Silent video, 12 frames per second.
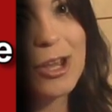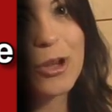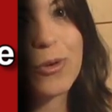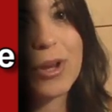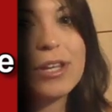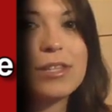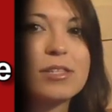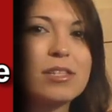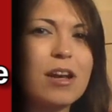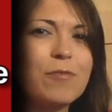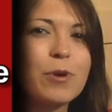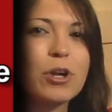created the
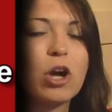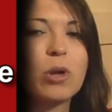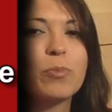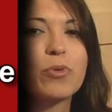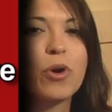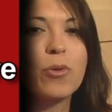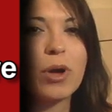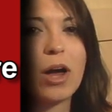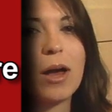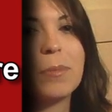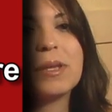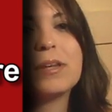software called
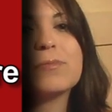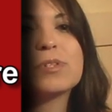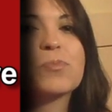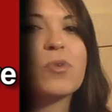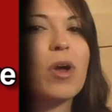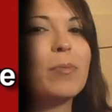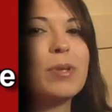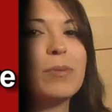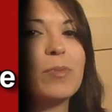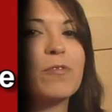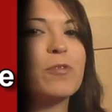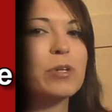Procom and was prominent
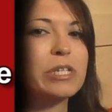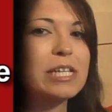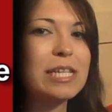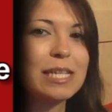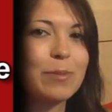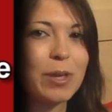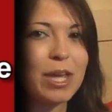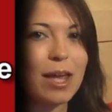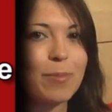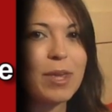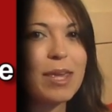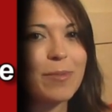before TCP
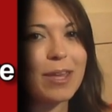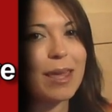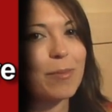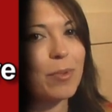IP became